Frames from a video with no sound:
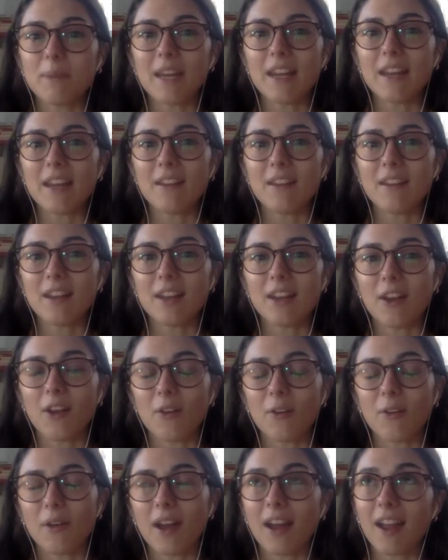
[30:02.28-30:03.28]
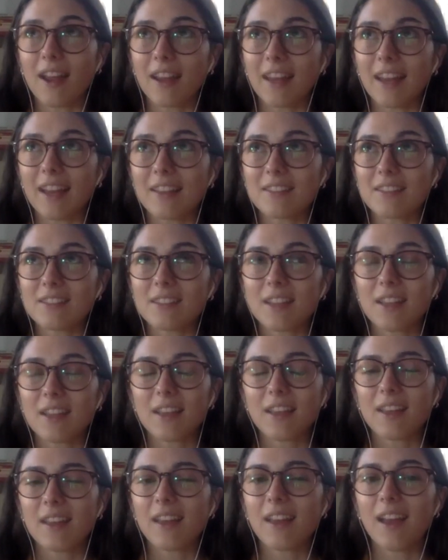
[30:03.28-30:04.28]
be, you know, I guess,
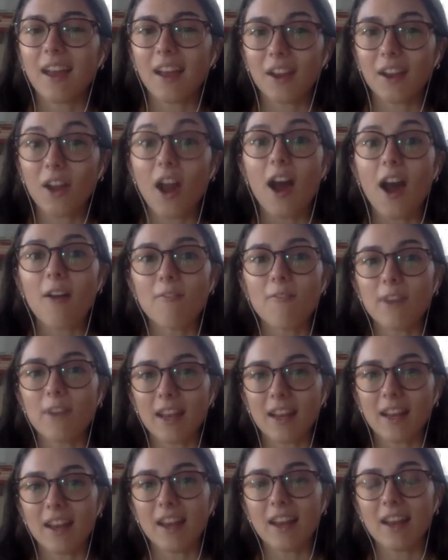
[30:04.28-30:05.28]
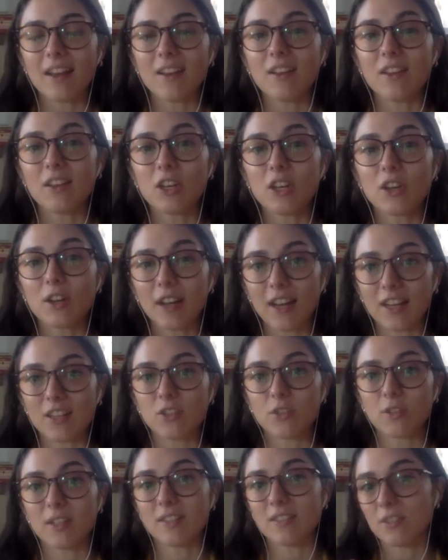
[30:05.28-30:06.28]
confident in your
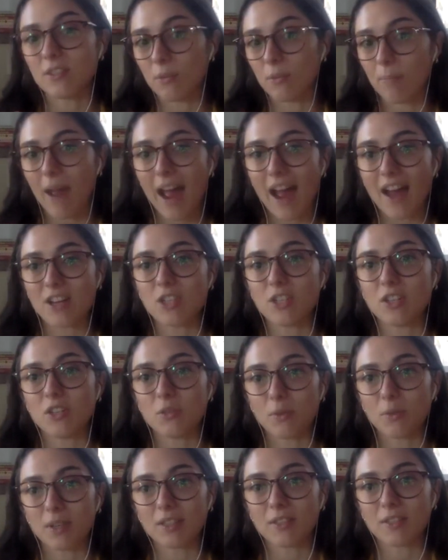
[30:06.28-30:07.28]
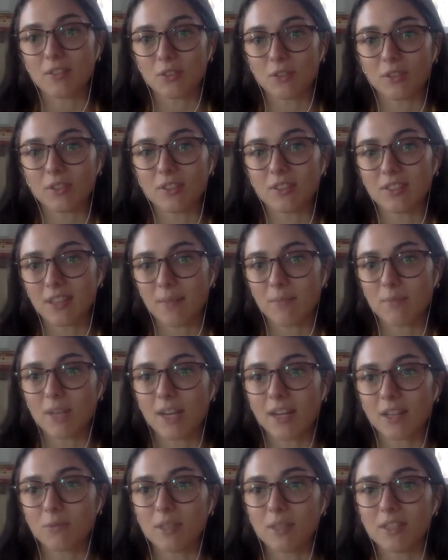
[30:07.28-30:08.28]
interest or passion towards a certain
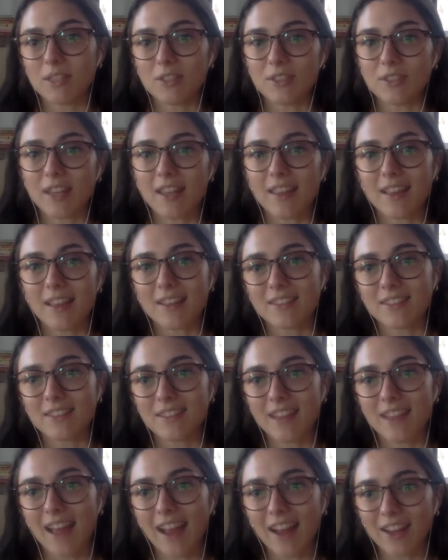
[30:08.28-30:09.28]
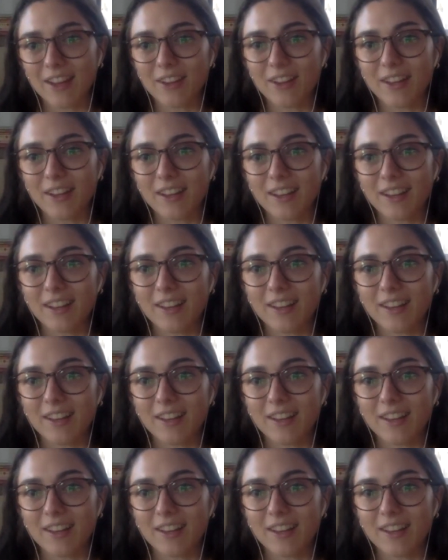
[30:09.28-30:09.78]
subject. Would you say that's accurate?